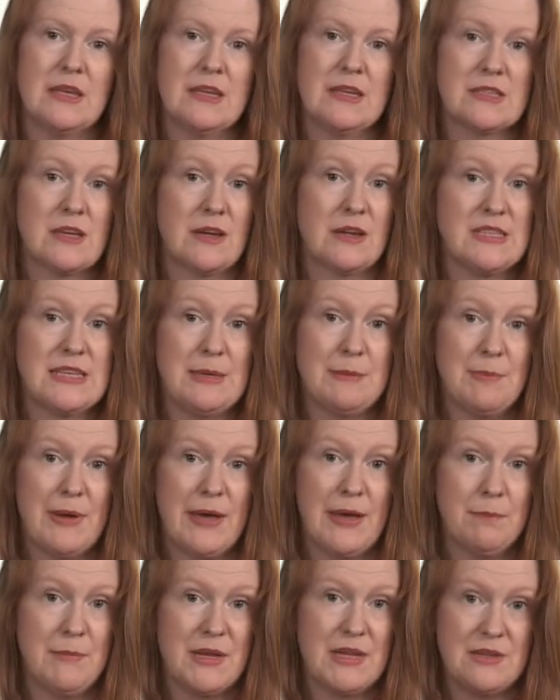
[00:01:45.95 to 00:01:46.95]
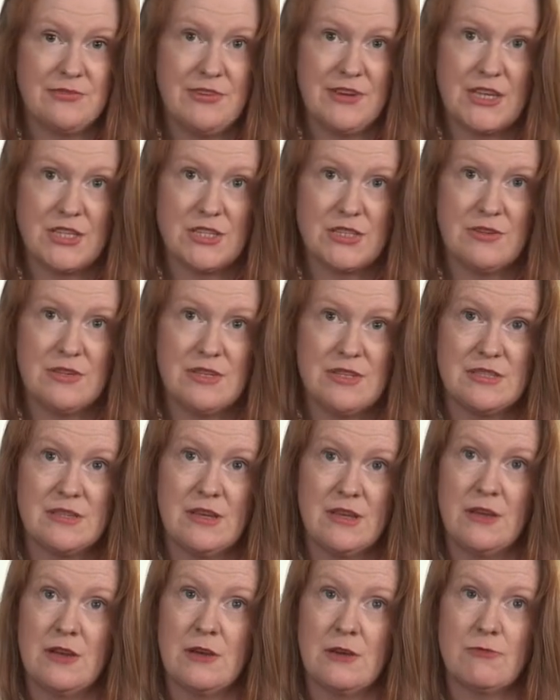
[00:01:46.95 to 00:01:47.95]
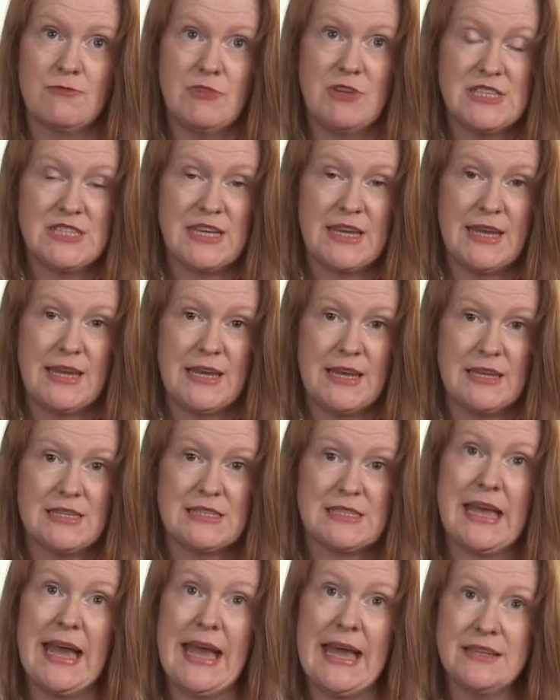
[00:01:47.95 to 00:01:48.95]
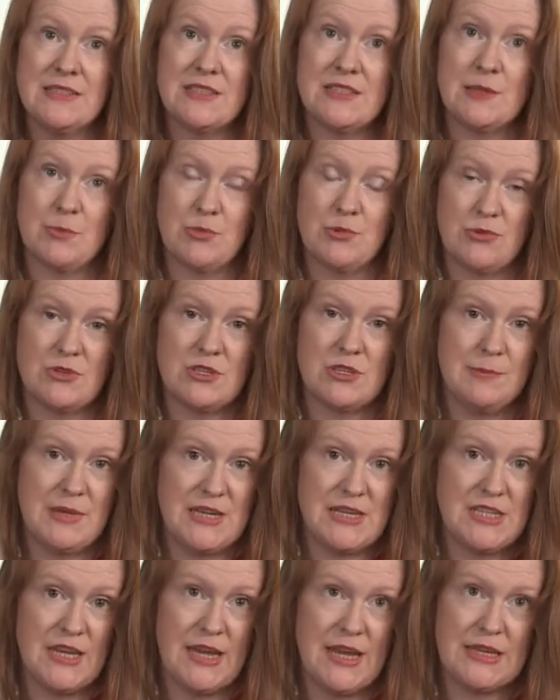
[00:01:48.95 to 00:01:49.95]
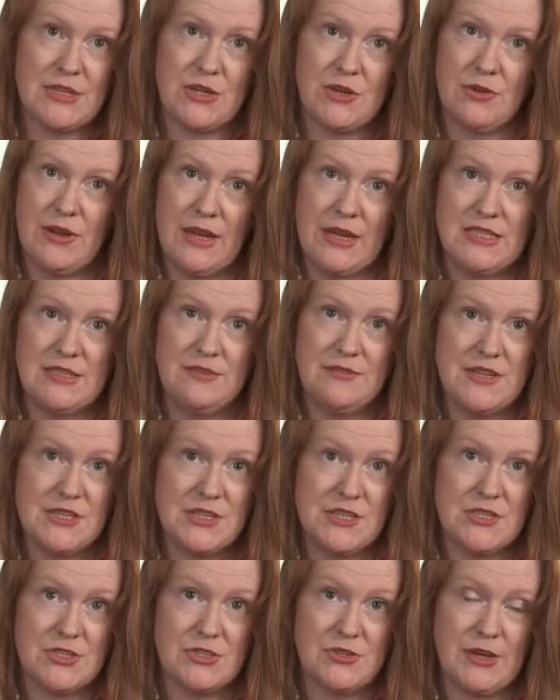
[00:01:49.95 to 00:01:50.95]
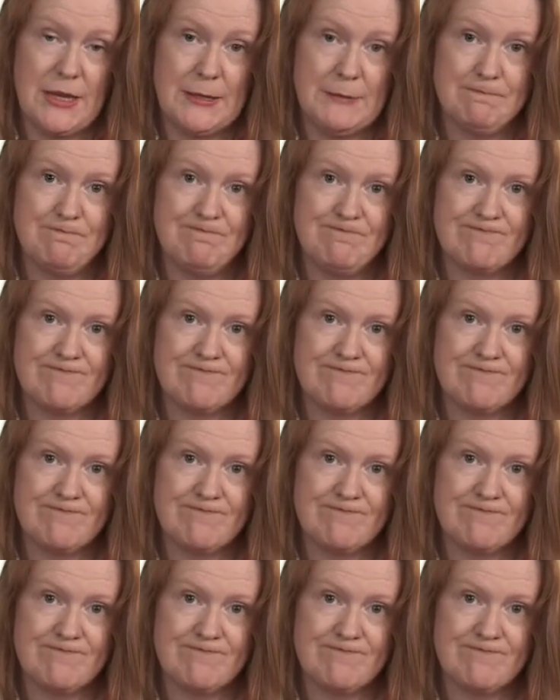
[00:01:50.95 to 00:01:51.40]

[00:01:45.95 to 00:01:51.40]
It's going to impact manufacturers, retailers, and the broader media and creative industry.